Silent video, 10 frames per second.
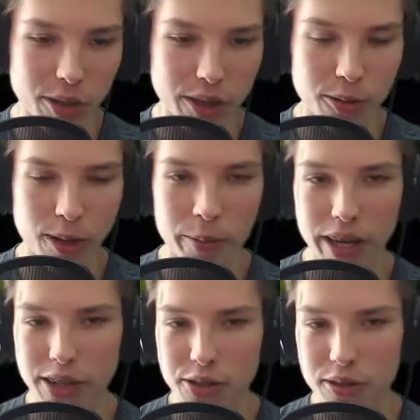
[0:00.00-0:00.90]
It's really cool.
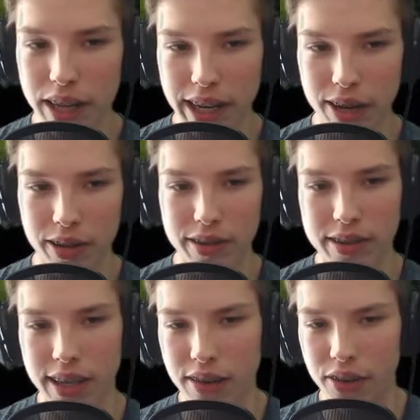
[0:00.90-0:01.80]
I mean, I do like how
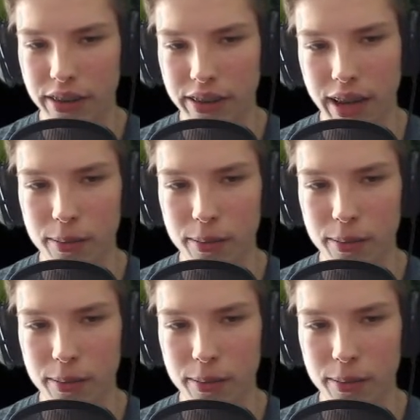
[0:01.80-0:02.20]
it's kind of on the